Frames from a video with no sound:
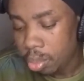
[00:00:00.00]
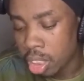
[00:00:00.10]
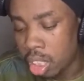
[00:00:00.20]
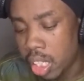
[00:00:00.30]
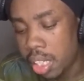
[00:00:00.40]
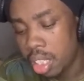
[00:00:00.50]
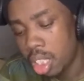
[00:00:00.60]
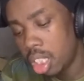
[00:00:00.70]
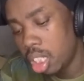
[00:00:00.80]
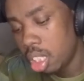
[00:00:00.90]
All right?
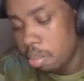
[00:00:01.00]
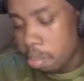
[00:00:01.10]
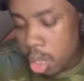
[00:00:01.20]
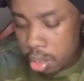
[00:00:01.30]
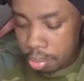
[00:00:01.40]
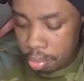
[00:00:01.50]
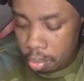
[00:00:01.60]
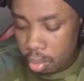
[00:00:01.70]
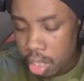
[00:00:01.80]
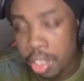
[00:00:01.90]
But
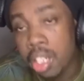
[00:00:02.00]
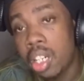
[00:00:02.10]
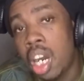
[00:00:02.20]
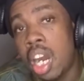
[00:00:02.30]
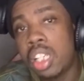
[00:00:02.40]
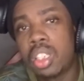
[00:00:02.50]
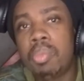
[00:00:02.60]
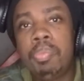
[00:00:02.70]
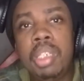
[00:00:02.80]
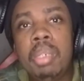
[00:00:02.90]
there are
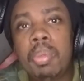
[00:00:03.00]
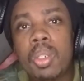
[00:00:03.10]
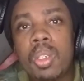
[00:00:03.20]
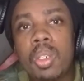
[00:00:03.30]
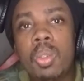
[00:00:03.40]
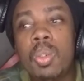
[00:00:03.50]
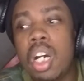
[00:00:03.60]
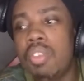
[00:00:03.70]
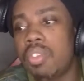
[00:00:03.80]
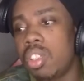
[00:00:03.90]
some people who
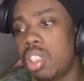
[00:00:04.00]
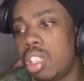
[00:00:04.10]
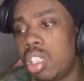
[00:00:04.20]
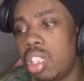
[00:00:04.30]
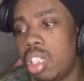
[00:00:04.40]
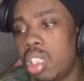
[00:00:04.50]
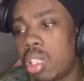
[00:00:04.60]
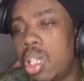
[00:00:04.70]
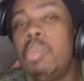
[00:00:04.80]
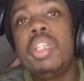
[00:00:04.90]
have
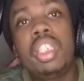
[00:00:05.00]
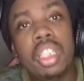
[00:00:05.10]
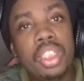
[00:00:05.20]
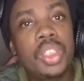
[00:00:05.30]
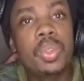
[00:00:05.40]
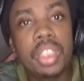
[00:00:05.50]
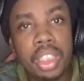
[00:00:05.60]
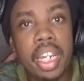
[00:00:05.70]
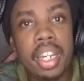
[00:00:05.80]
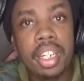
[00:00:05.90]
committed
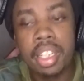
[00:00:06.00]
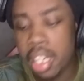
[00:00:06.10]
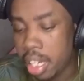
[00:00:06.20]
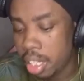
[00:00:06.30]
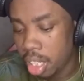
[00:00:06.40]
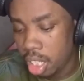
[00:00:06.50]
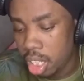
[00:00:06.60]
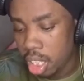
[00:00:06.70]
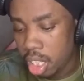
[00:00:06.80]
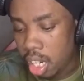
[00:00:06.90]
suicide that
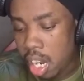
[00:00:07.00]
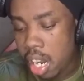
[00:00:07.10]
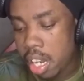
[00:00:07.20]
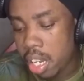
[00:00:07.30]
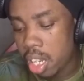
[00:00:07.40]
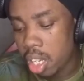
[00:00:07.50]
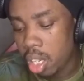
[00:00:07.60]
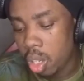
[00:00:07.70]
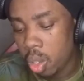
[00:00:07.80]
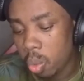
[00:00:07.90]
I
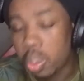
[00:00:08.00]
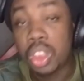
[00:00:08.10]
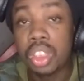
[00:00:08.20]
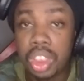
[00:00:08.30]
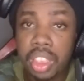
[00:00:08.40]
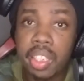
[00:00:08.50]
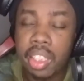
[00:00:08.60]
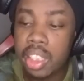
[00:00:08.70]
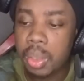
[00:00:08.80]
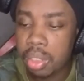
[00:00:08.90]
wish to share the
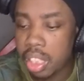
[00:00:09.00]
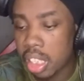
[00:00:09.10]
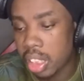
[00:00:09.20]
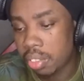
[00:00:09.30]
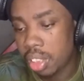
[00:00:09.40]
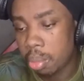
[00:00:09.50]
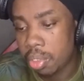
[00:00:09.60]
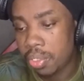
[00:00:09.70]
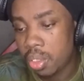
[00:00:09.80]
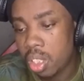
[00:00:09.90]
list with you, as I've said
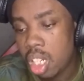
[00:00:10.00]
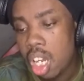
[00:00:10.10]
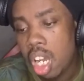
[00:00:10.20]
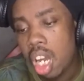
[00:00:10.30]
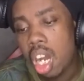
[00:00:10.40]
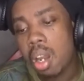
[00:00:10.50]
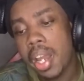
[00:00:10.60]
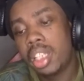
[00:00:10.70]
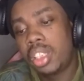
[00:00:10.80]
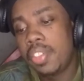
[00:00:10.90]
before. All
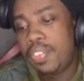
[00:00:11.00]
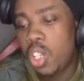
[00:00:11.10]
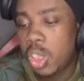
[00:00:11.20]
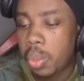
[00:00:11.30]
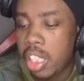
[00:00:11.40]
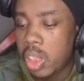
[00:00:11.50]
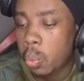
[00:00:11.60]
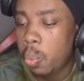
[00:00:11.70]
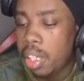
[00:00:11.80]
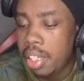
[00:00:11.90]
right, so the first one is
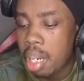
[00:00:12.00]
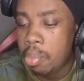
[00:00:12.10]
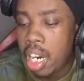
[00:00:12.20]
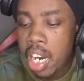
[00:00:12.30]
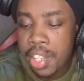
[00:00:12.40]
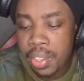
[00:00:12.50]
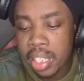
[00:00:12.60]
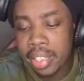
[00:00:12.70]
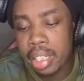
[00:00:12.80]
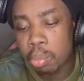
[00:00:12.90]
William Arthur
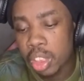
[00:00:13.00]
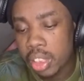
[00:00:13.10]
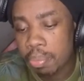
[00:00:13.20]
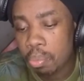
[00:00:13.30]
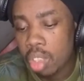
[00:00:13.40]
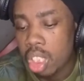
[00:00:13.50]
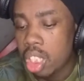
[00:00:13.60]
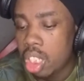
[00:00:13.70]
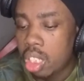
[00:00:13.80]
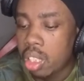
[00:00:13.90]
Gibbs,
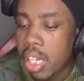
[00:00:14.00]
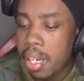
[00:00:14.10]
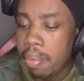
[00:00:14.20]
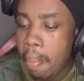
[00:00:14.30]
right?